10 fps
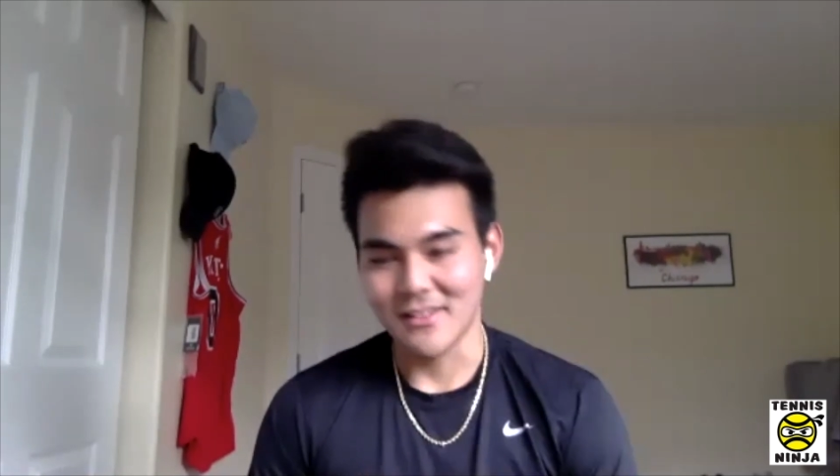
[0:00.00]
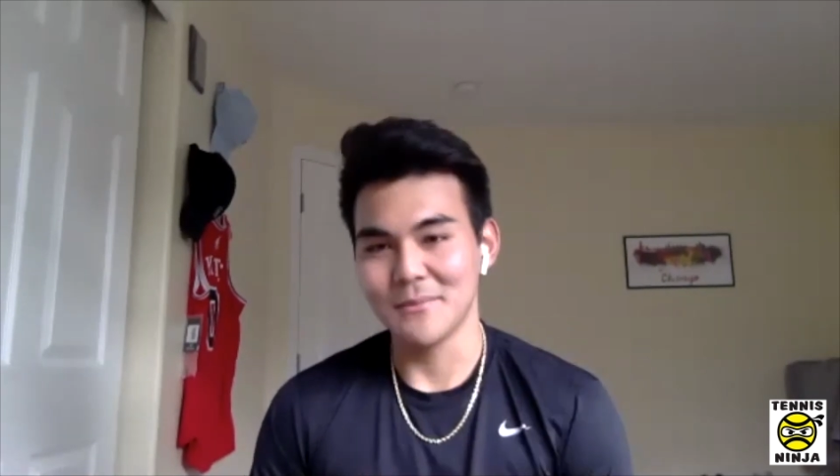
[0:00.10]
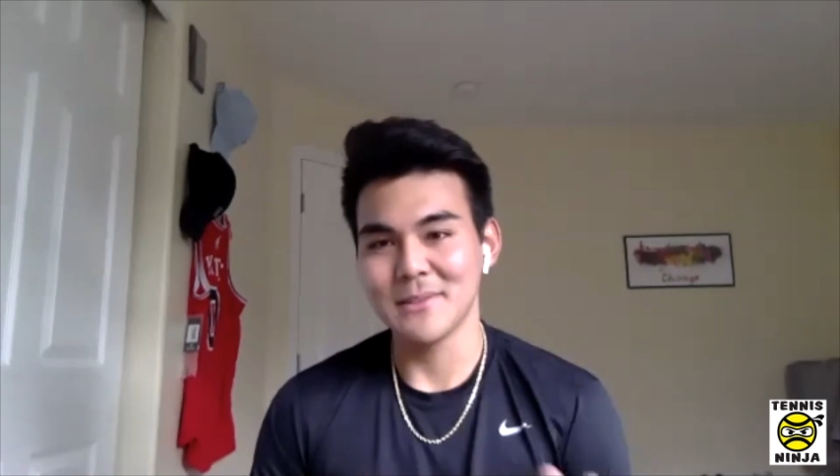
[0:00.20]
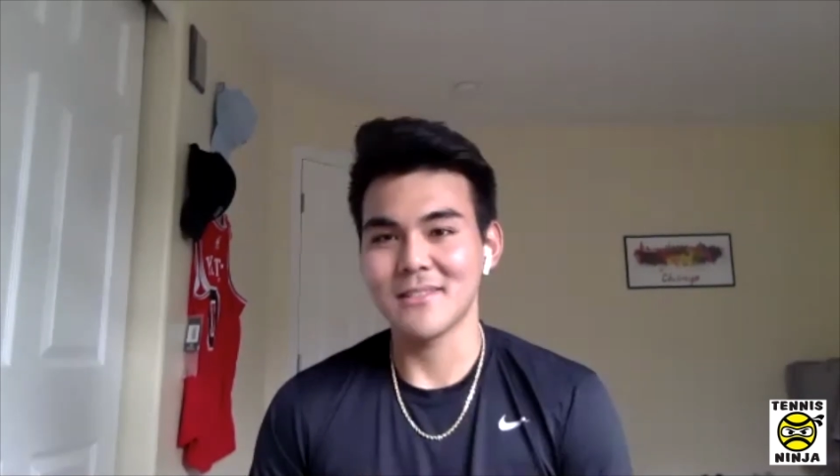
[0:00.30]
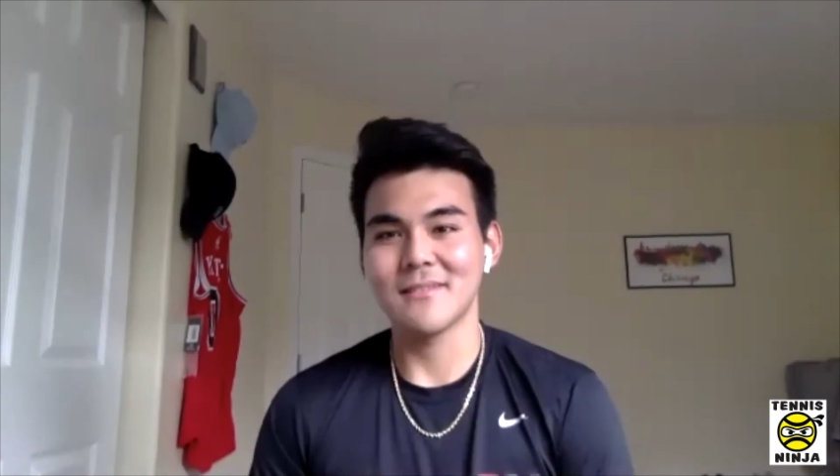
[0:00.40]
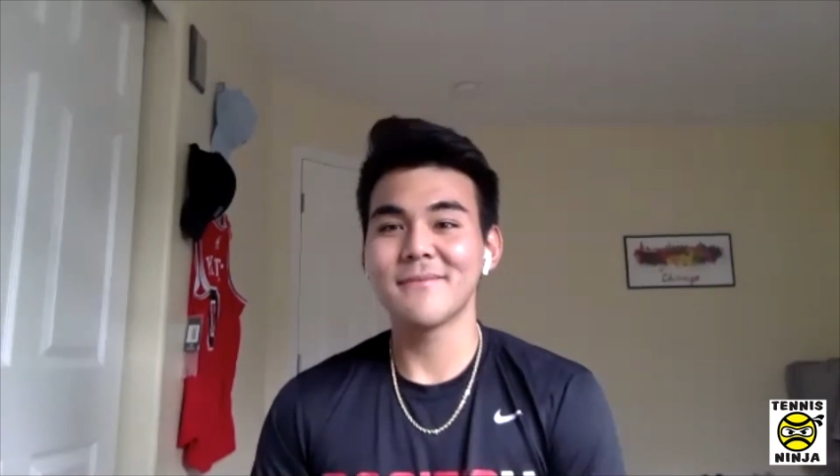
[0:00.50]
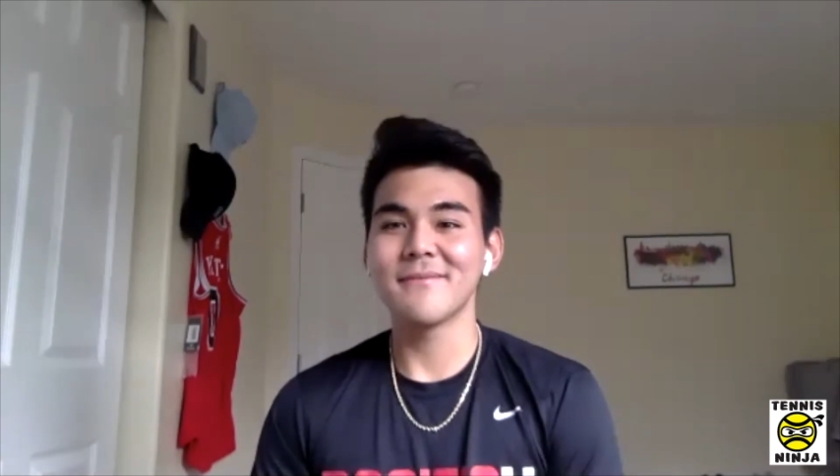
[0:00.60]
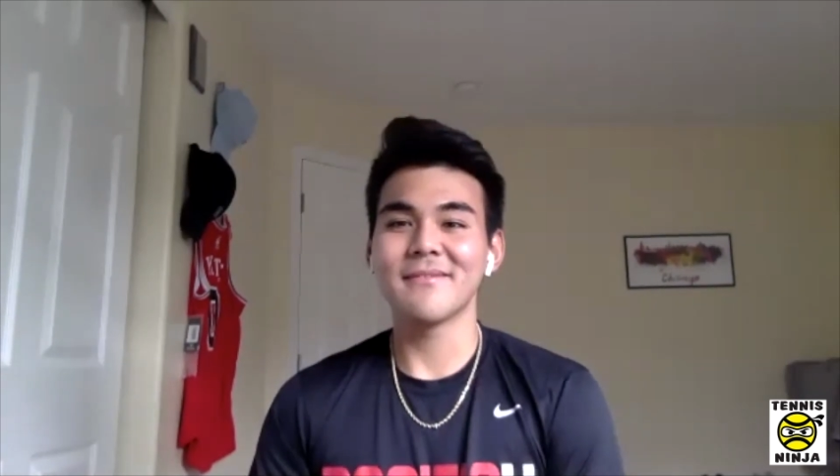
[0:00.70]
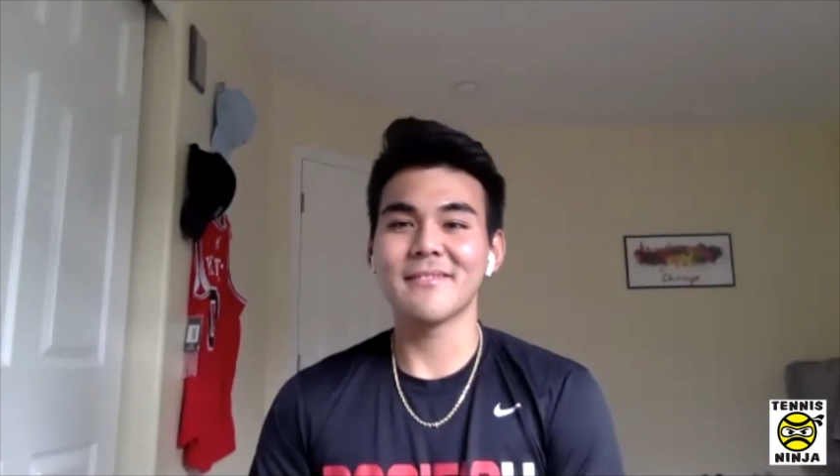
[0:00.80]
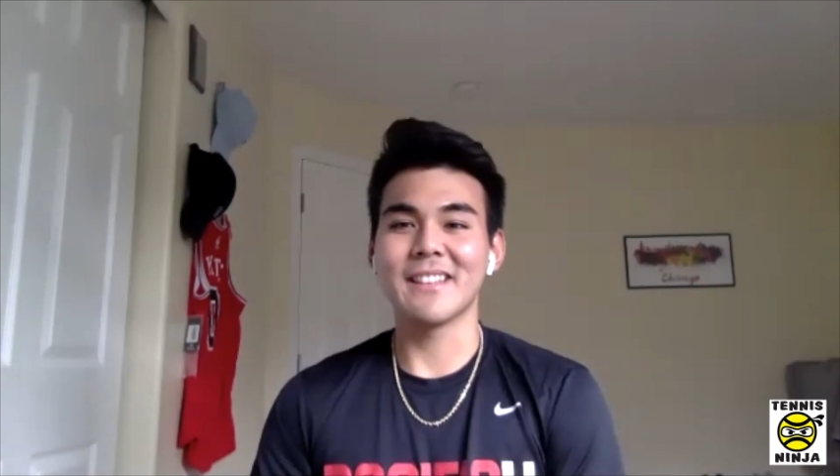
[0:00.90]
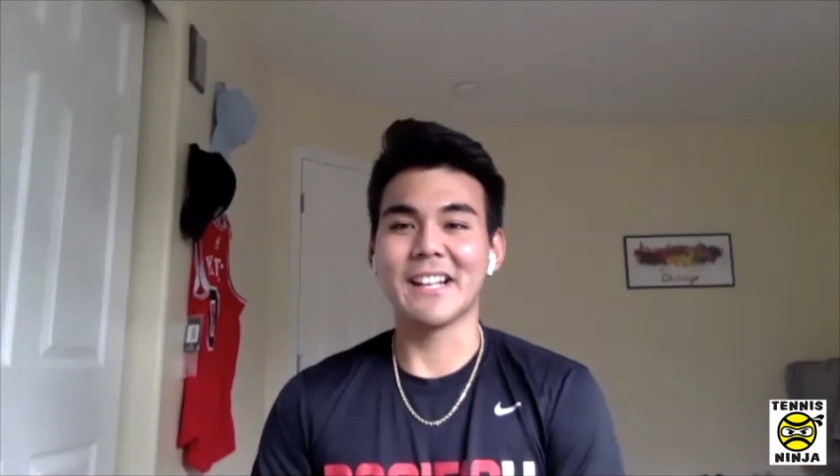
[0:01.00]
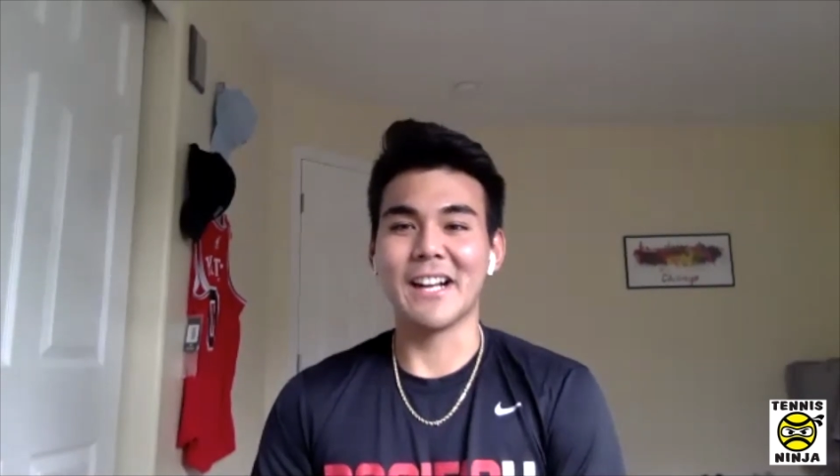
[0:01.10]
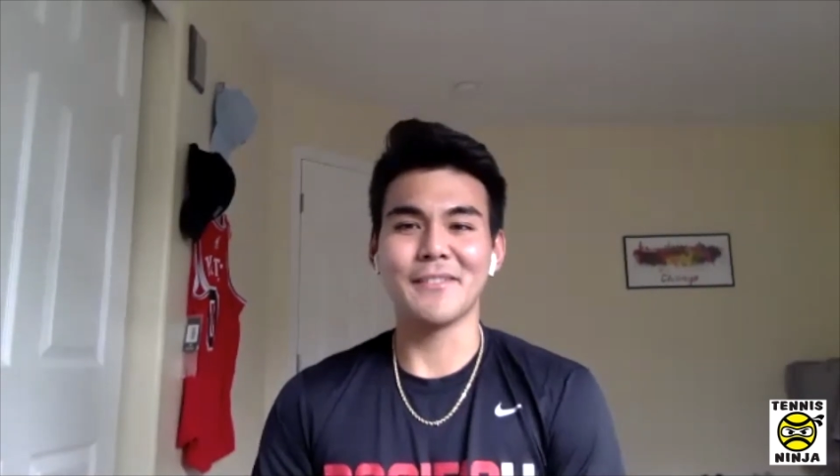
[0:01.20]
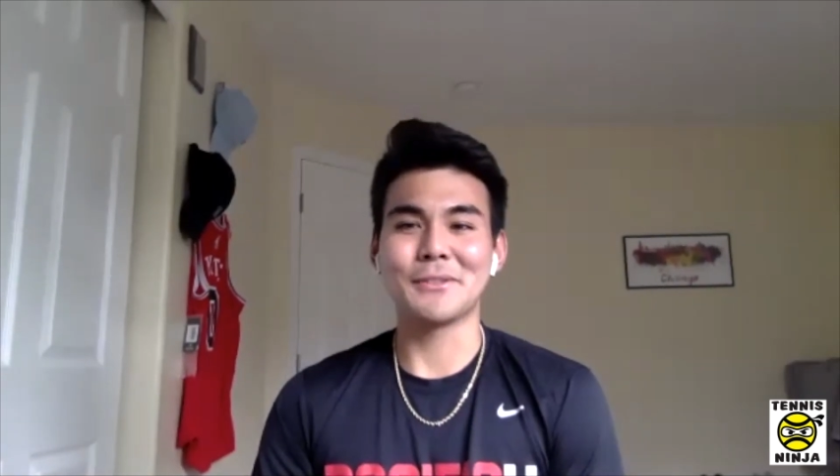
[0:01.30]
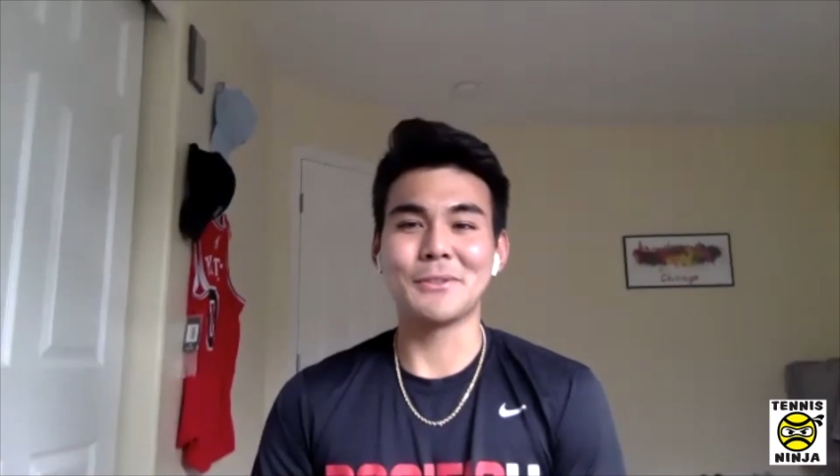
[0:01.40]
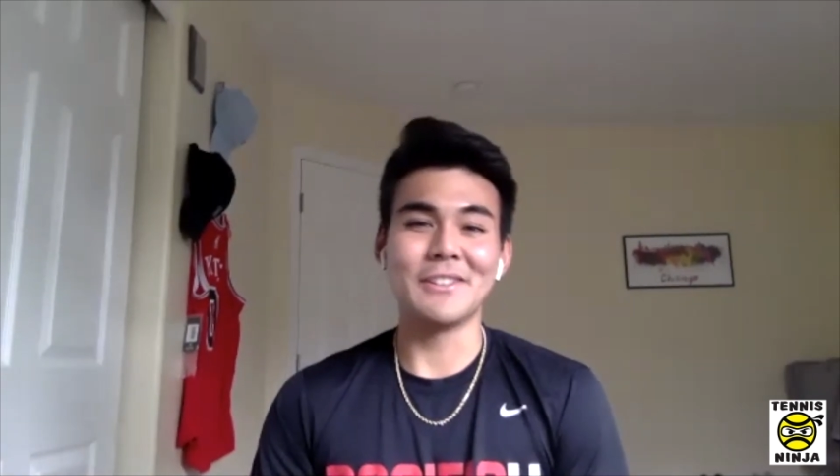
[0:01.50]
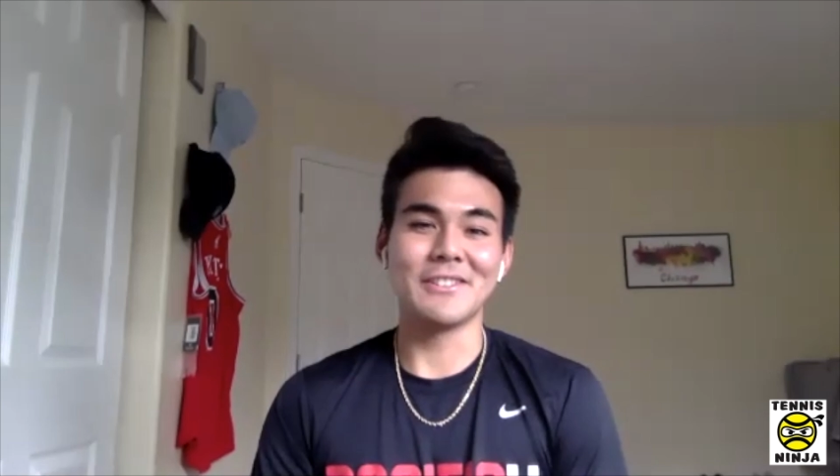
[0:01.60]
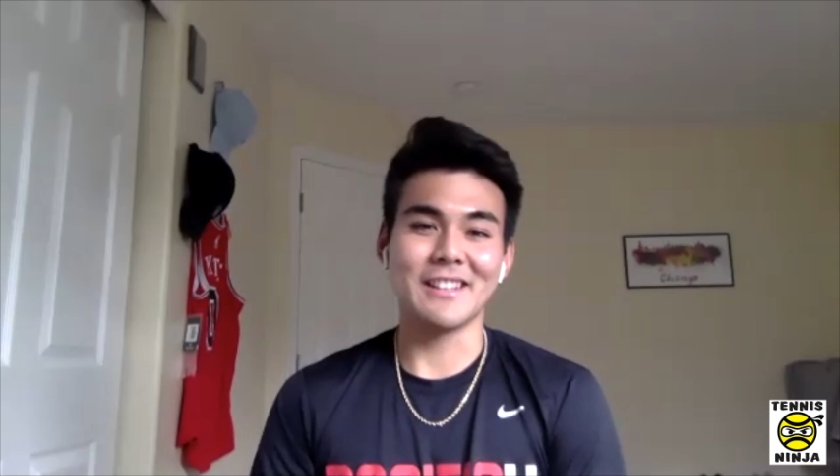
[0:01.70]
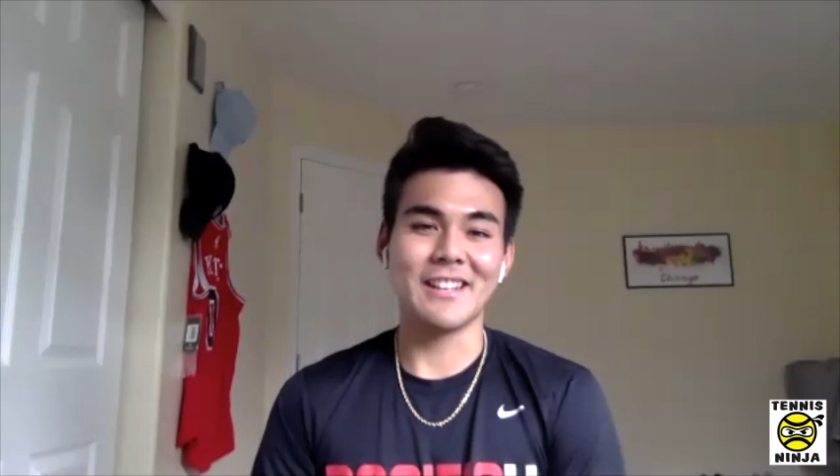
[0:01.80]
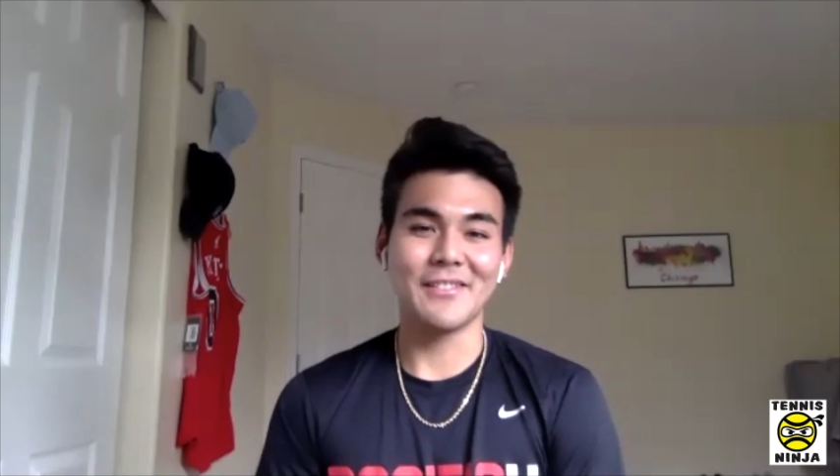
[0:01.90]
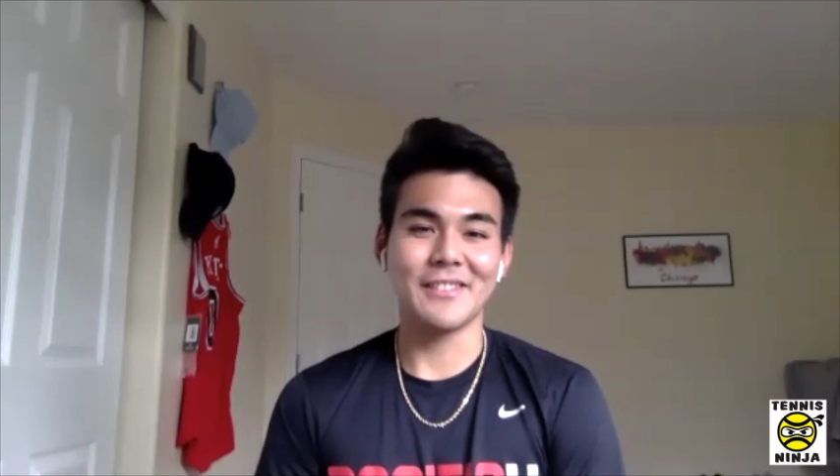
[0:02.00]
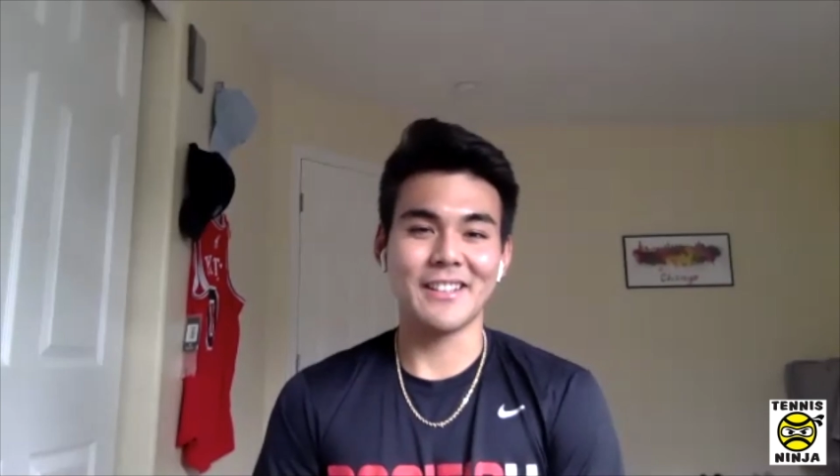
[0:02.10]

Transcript: I have 2 years left.